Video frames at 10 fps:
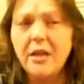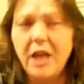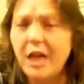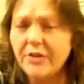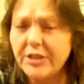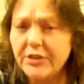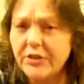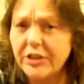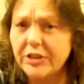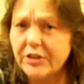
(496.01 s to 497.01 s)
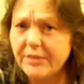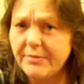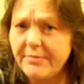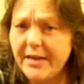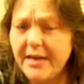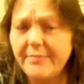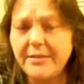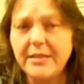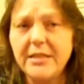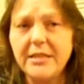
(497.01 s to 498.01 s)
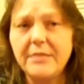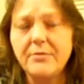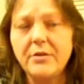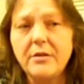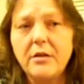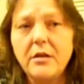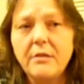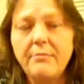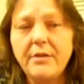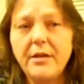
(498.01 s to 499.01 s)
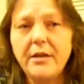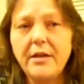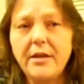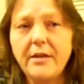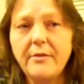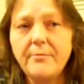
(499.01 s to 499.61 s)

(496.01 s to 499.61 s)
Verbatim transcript: Every single year, something bad happens in December. But uh,